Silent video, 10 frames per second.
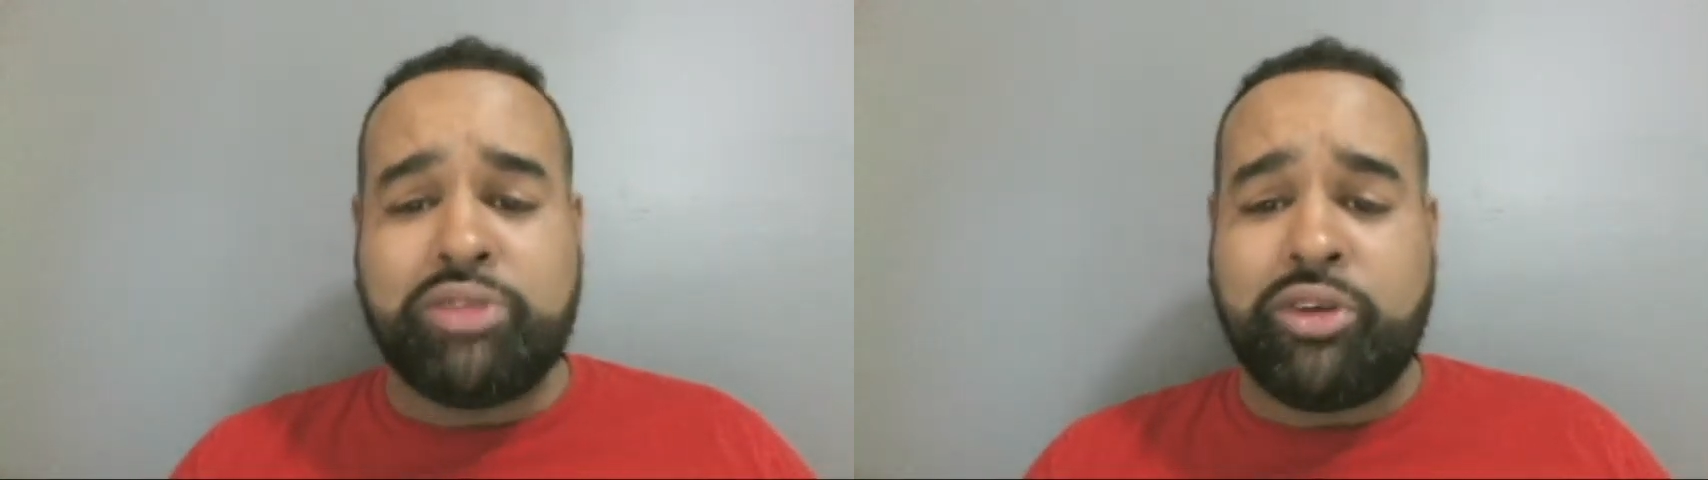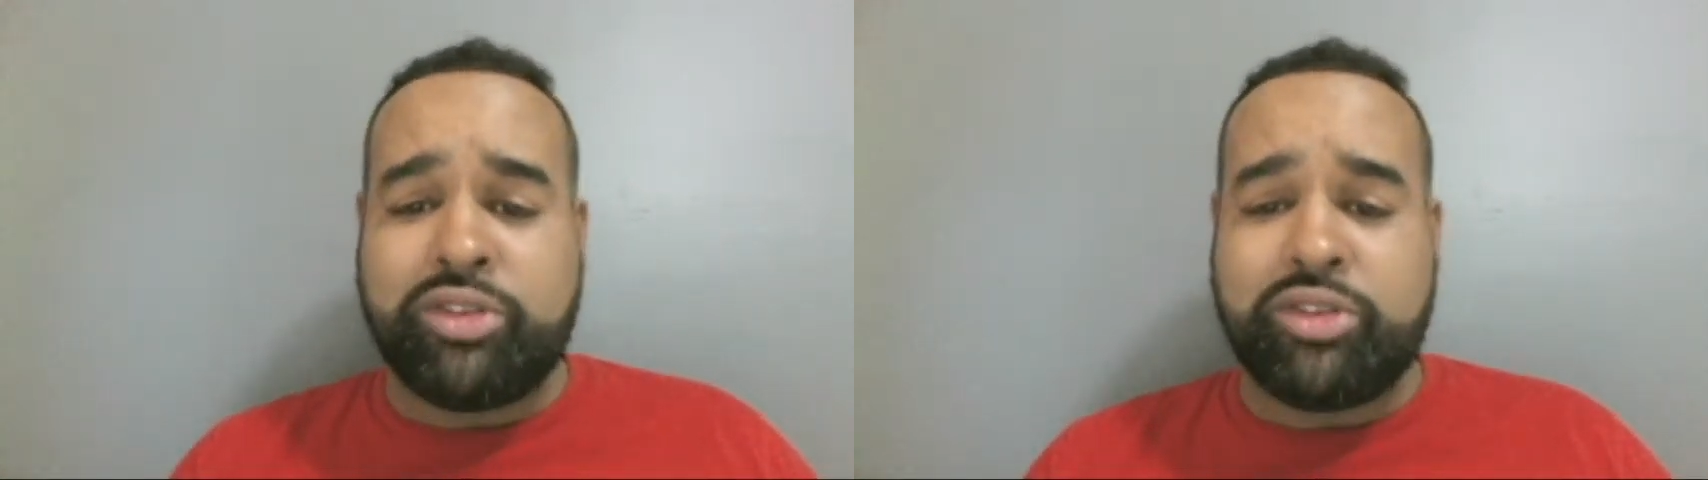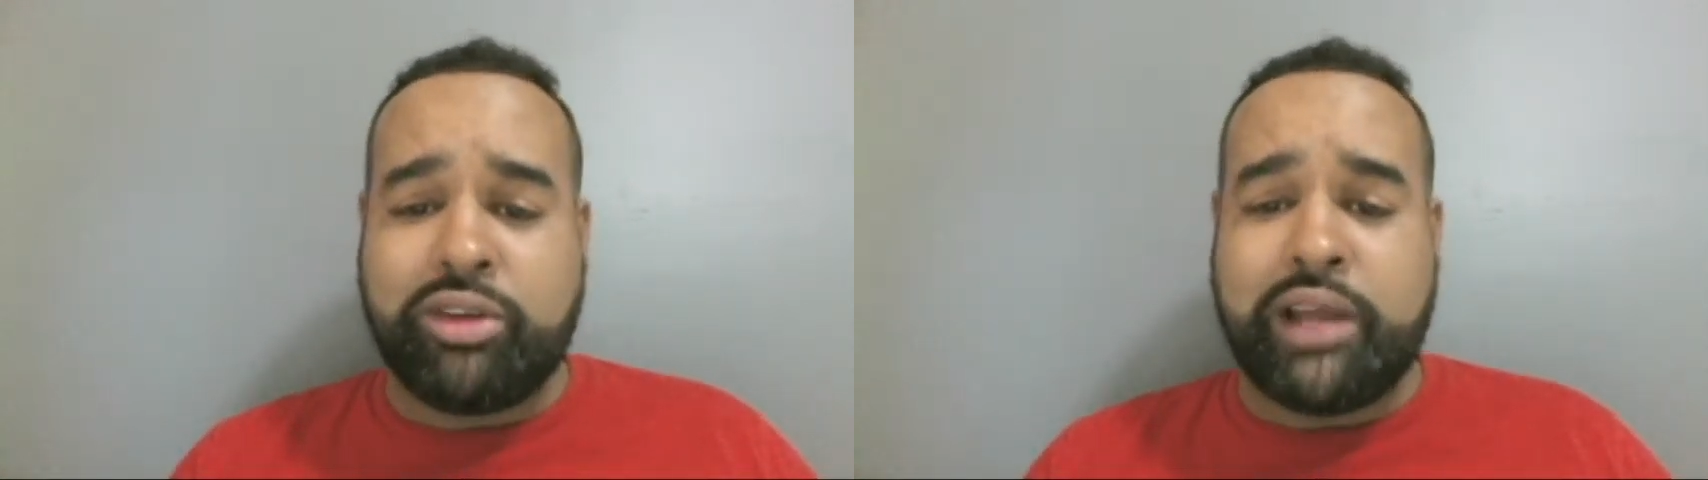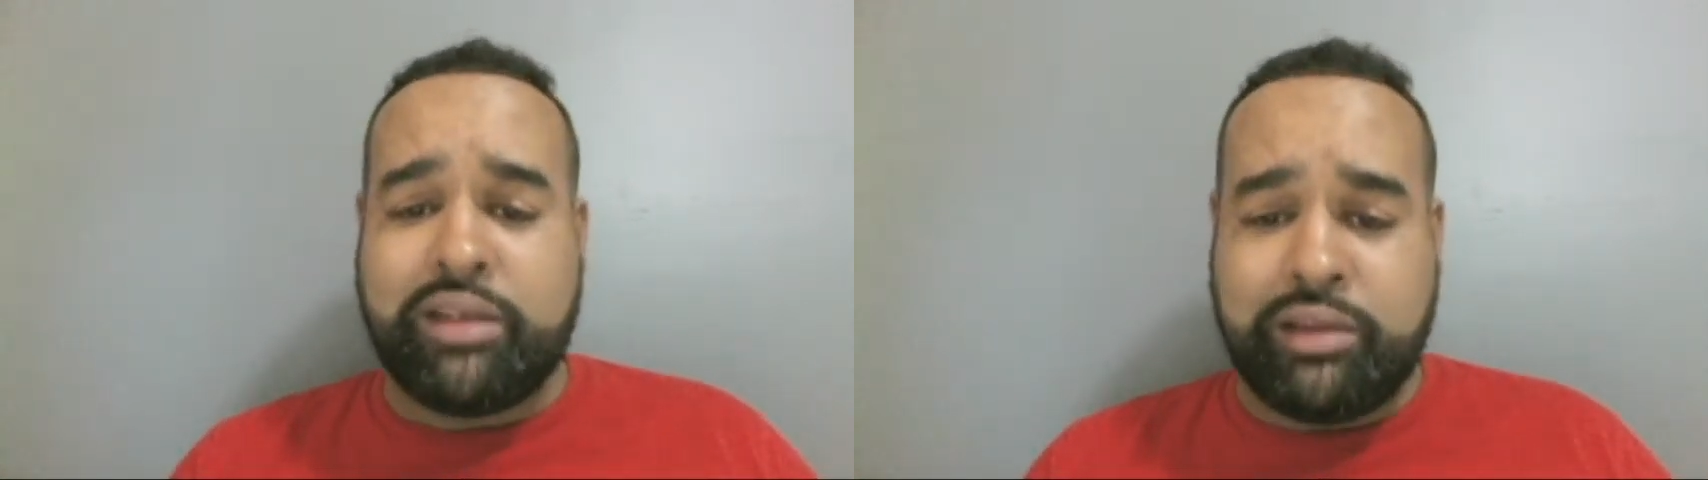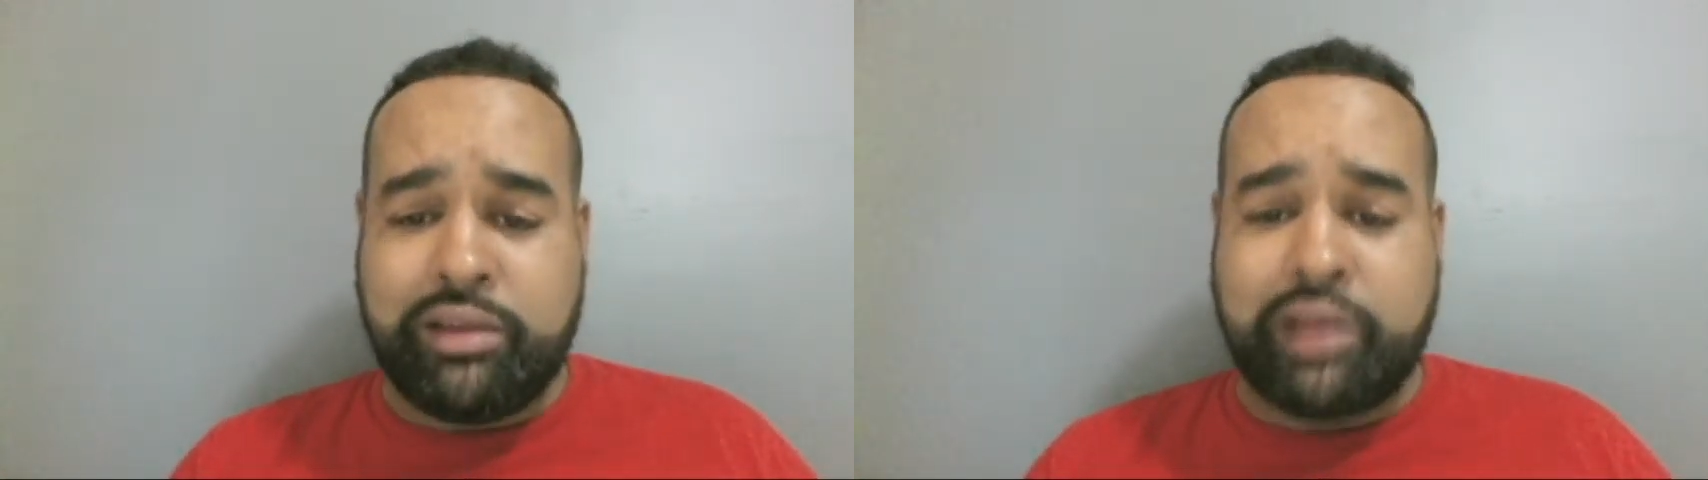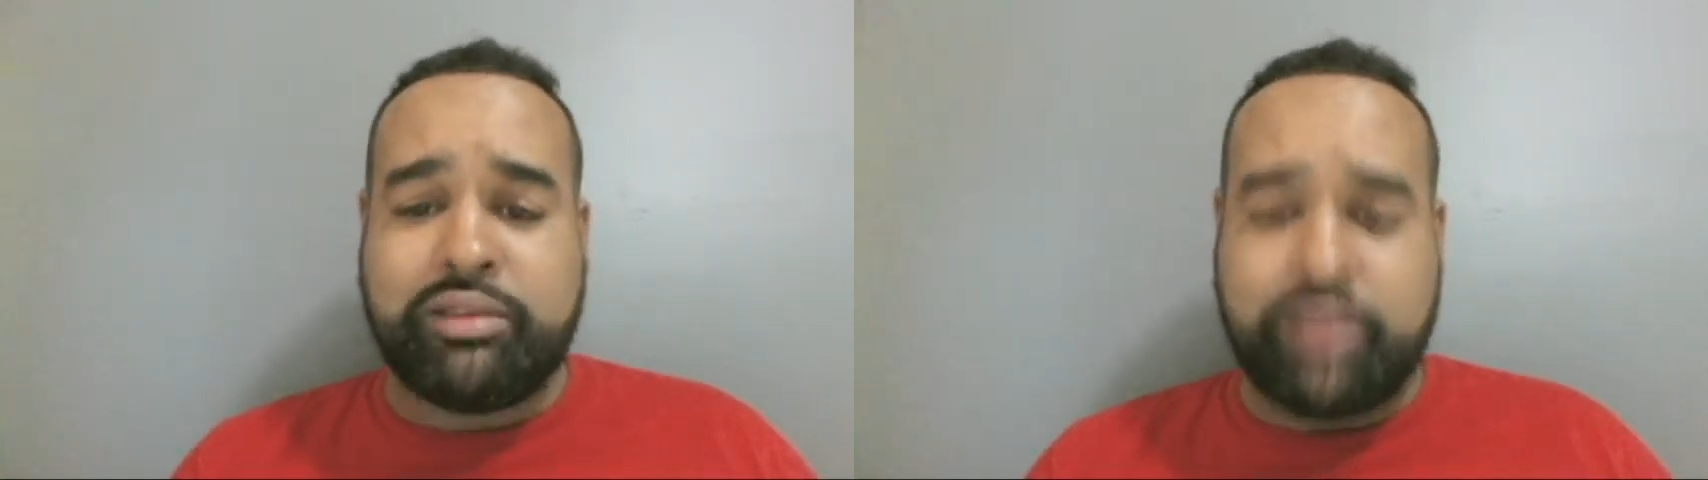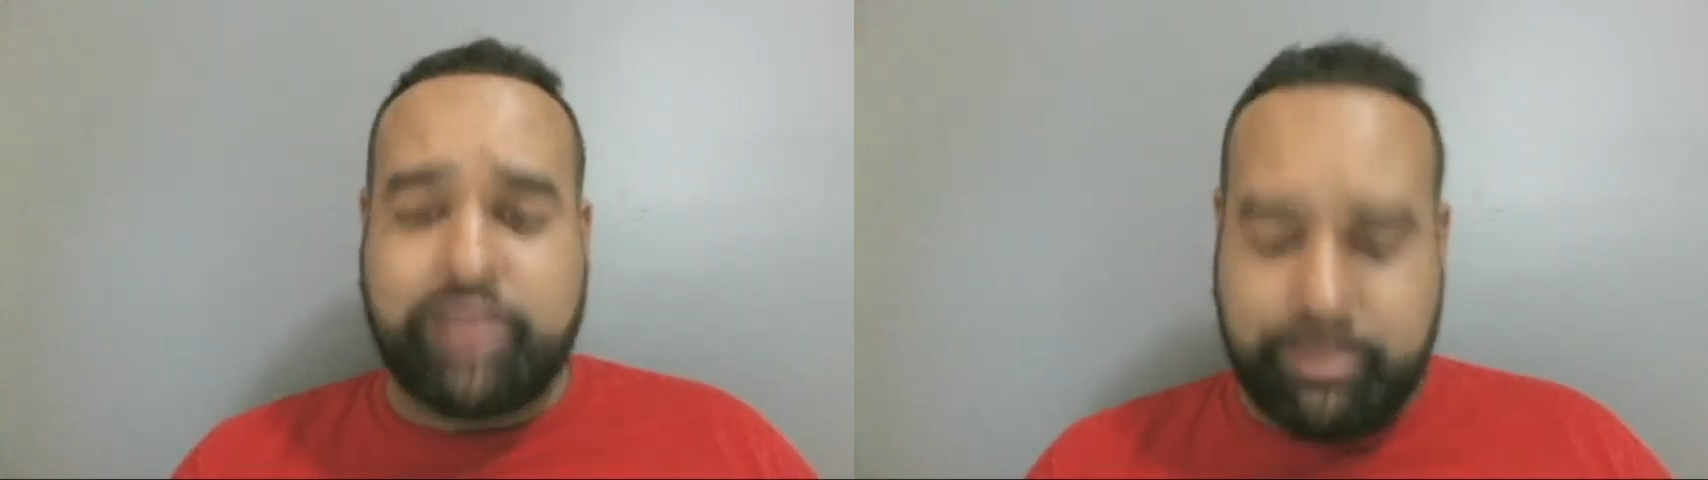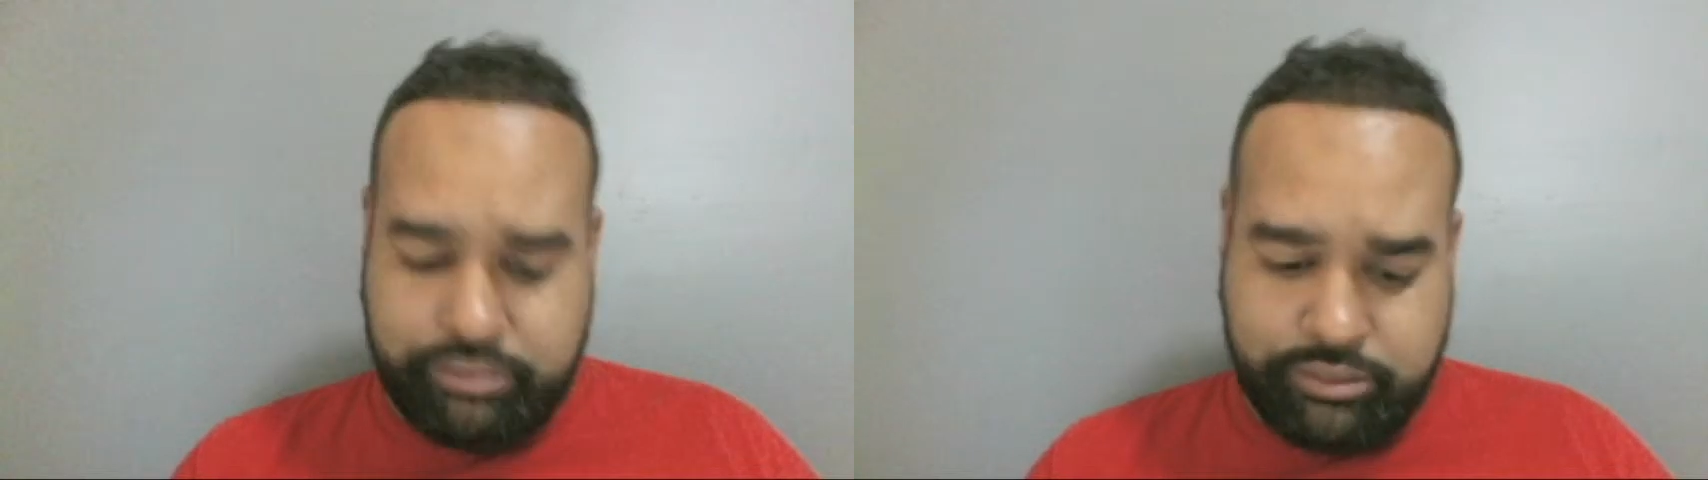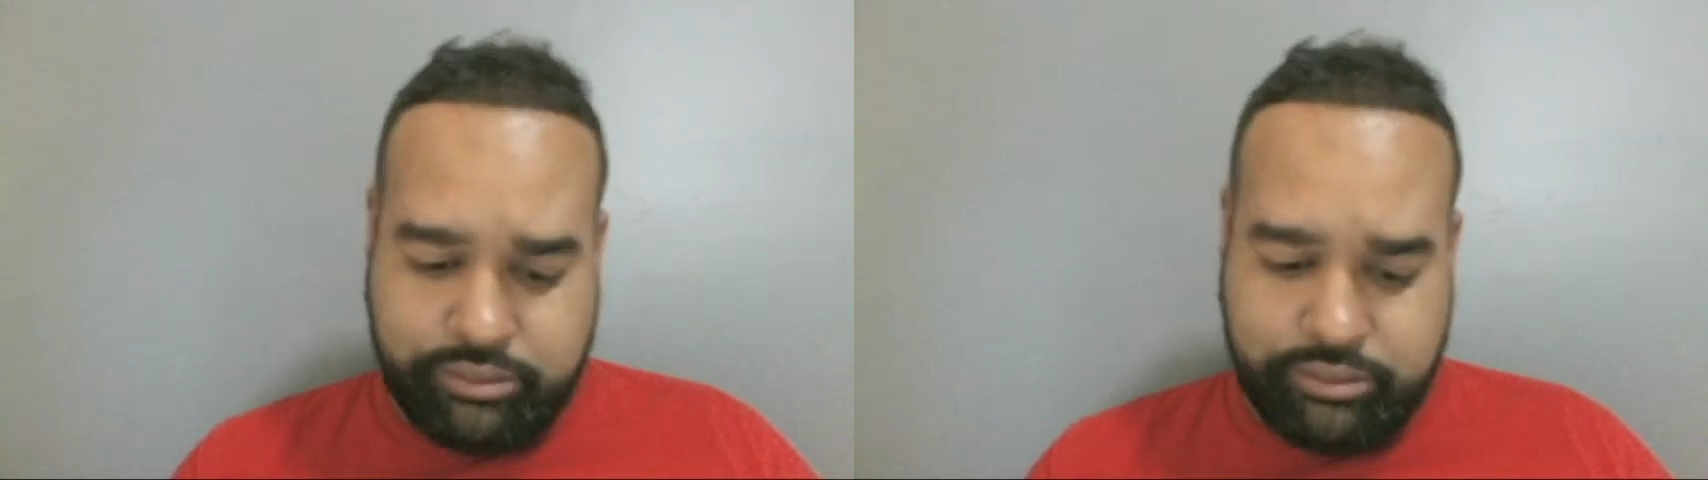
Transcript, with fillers: for Sir Lancelot's team.